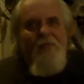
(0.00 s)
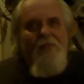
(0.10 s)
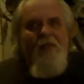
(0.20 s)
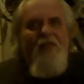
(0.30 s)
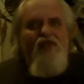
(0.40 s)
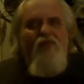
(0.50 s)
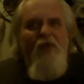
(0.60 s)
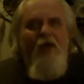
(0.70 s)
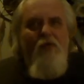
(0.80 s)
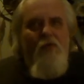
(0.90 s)
to let you
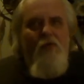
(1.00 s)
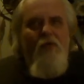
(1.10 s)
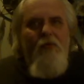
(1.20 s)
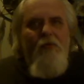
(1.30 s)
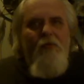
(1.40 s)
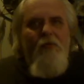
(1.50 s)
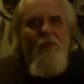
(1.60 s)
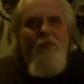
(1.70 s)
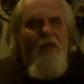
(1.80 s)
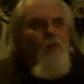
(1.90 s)
know
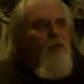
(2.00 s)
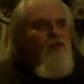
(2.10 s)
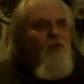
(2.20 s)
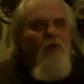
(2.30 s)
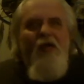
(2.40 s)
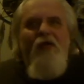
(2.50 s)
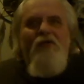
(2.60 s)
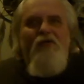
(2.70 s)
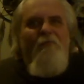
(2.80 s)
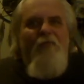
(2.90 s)
that what you're hearing
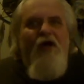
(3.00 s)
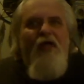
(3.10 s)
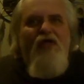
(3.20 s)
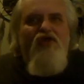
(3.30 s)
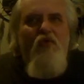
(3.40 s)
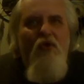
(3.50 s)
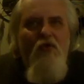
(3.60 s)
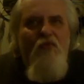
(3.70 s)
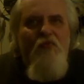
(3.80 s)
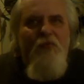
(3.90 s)
is the fucking truth.